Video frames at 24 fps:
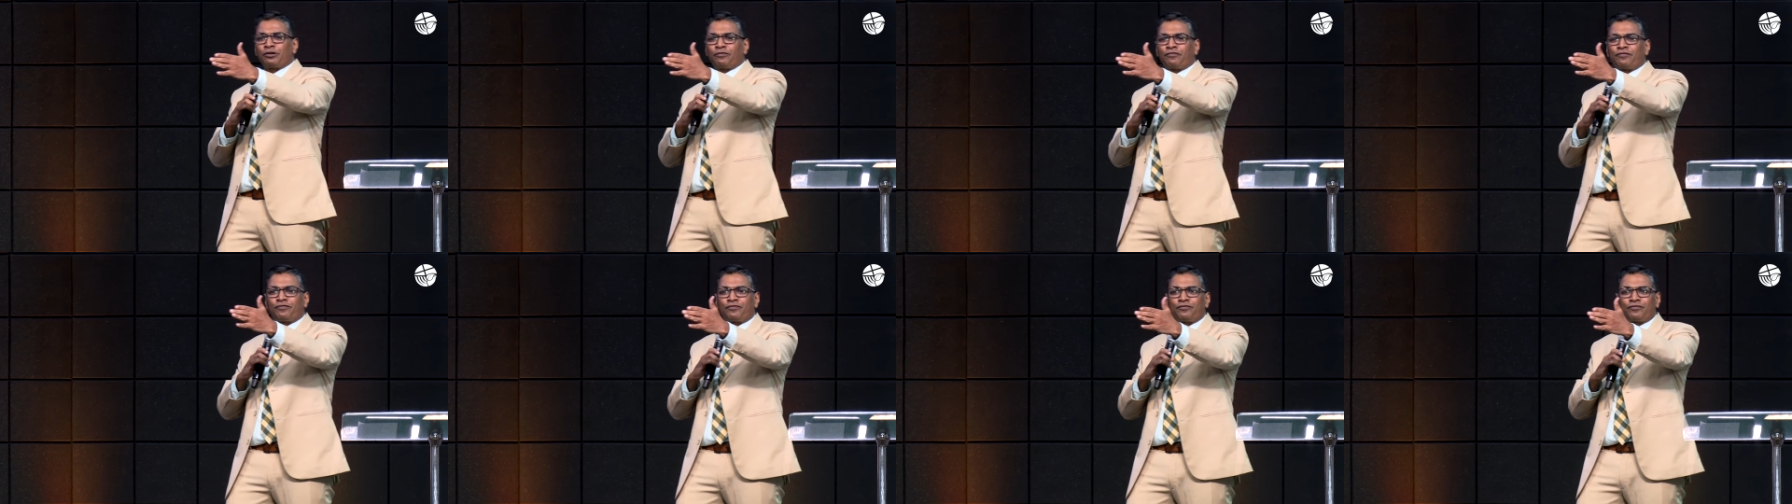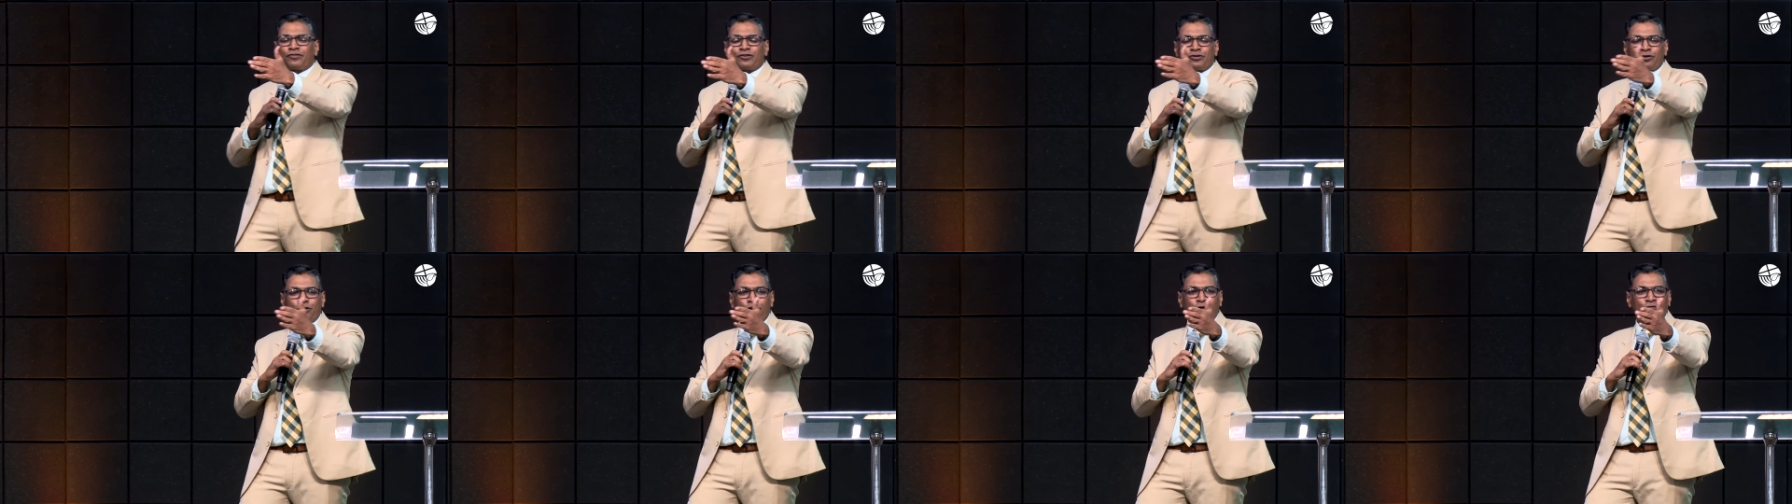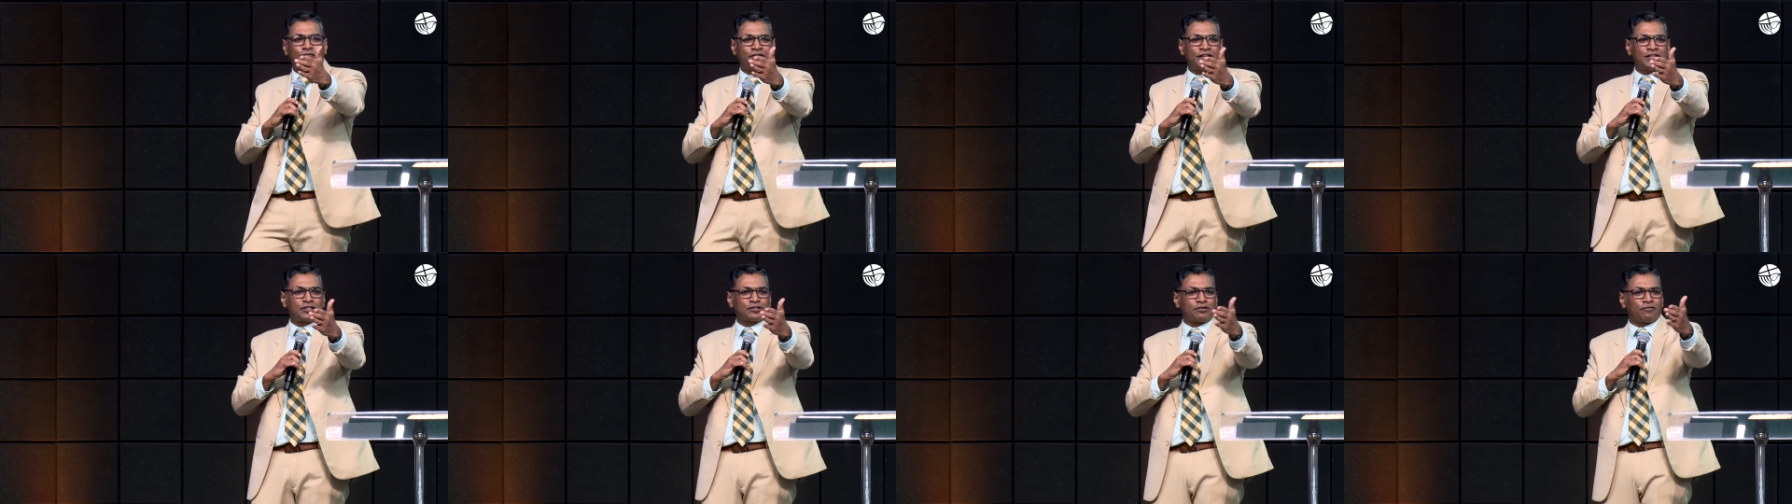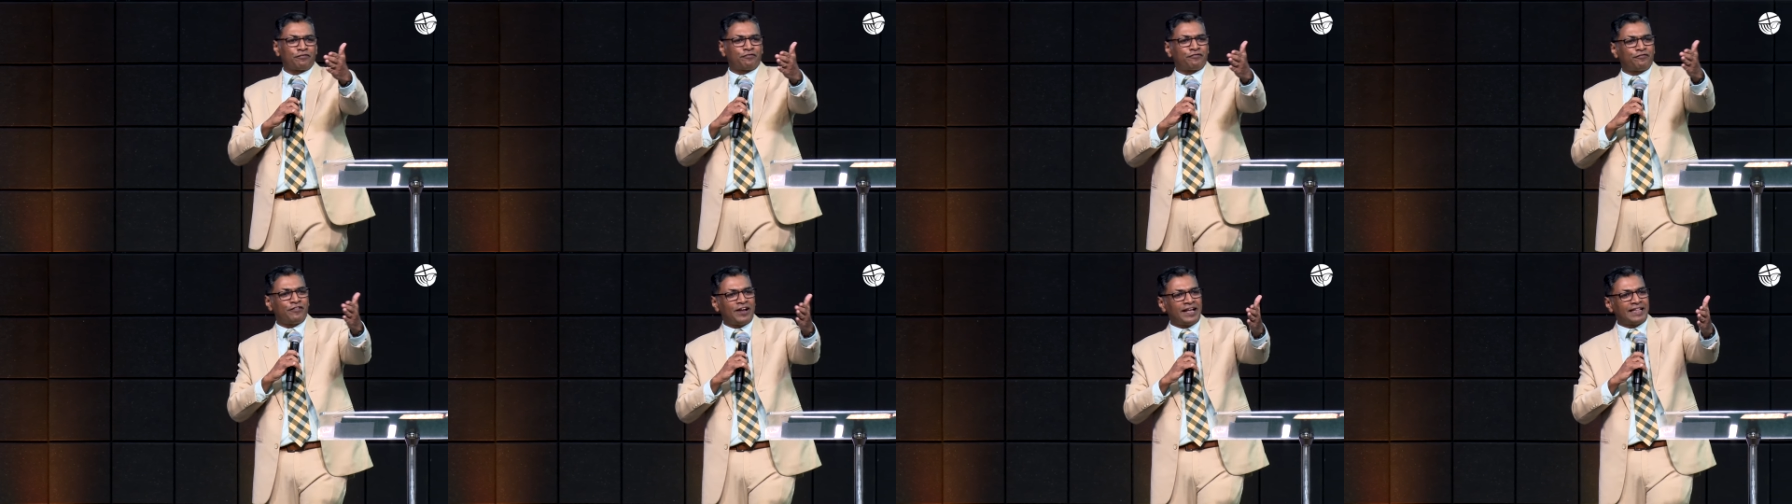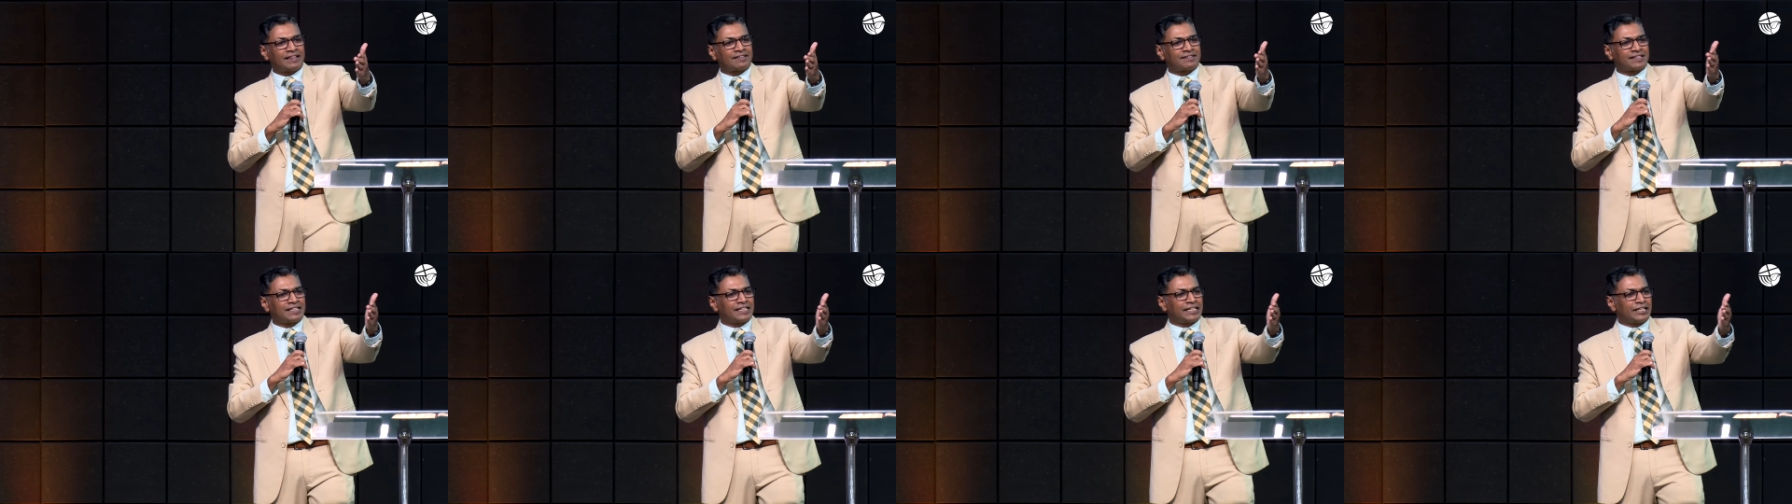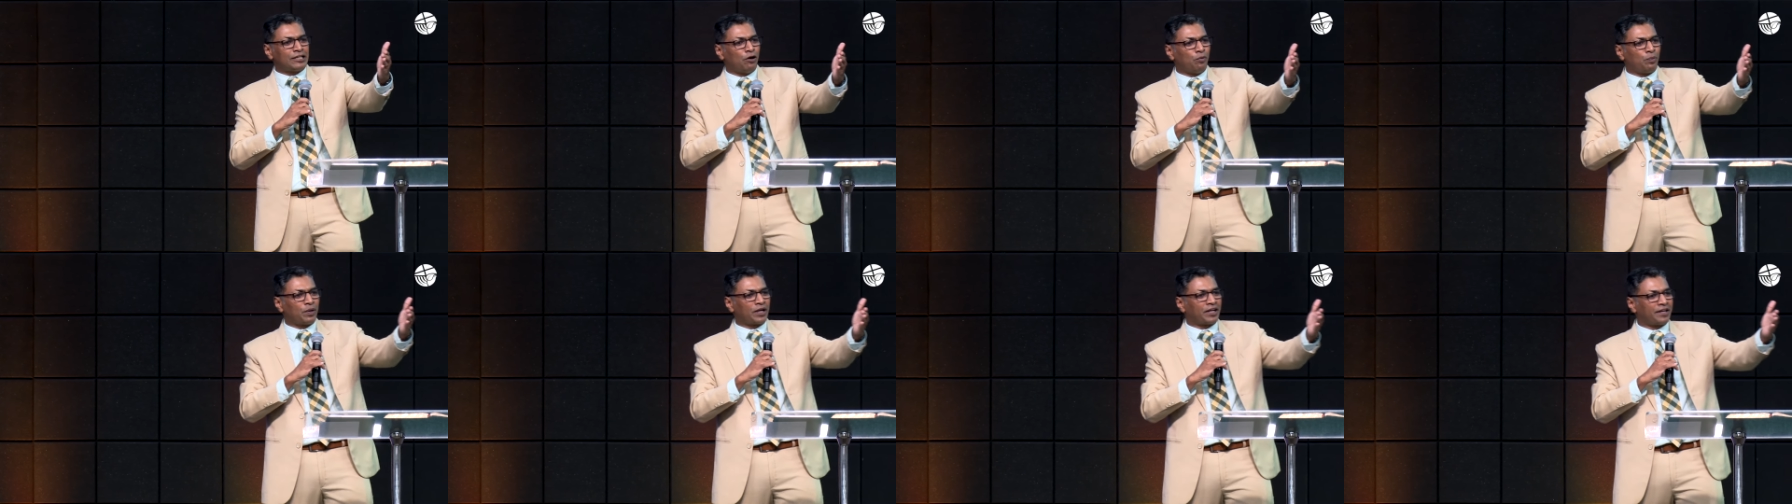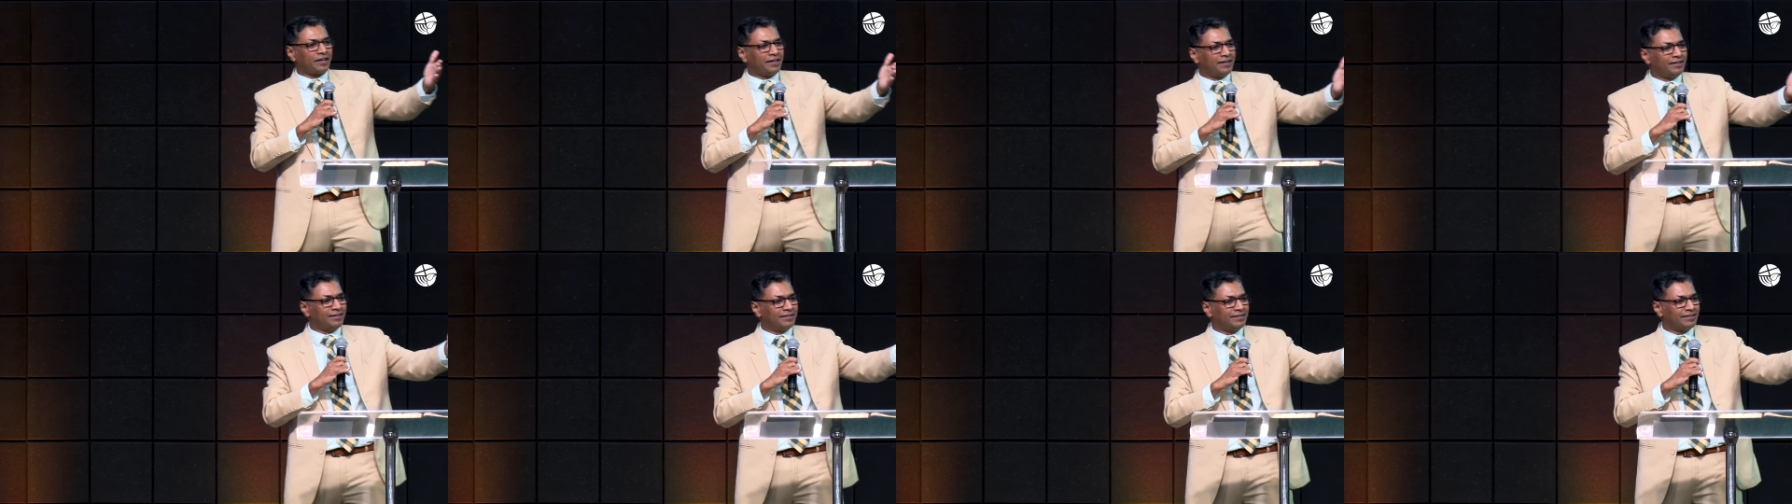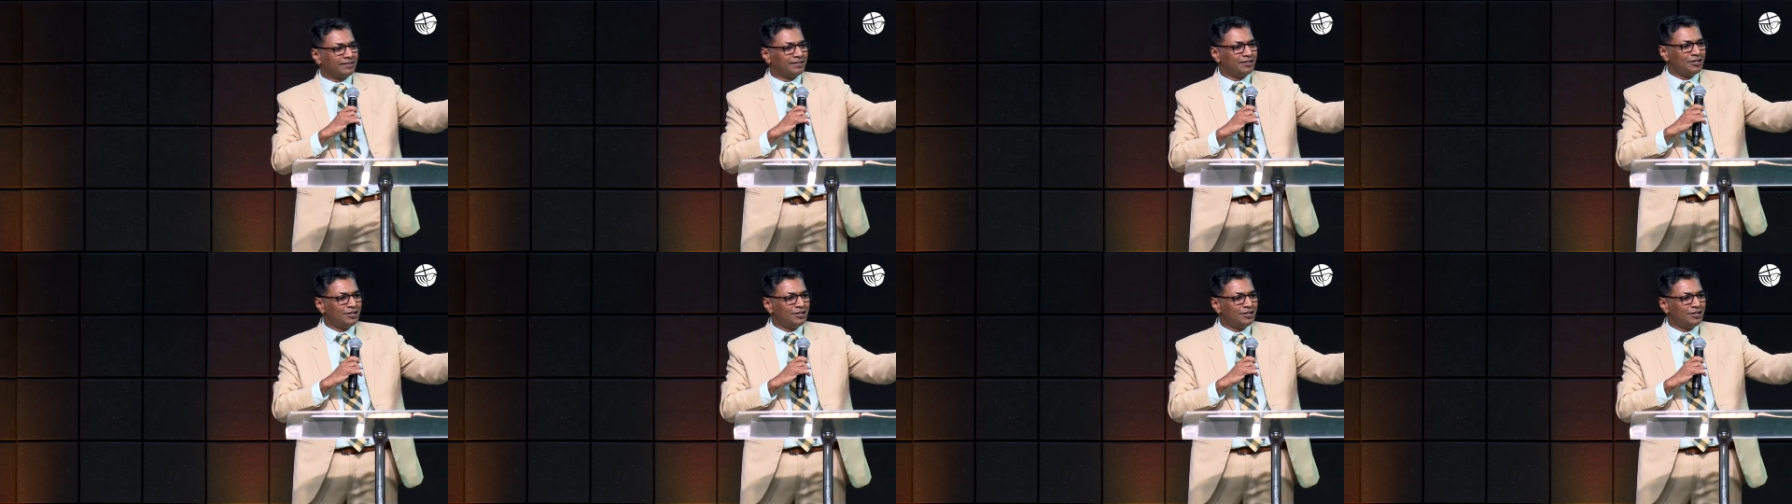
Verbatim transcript: of trophies of faith sitting over here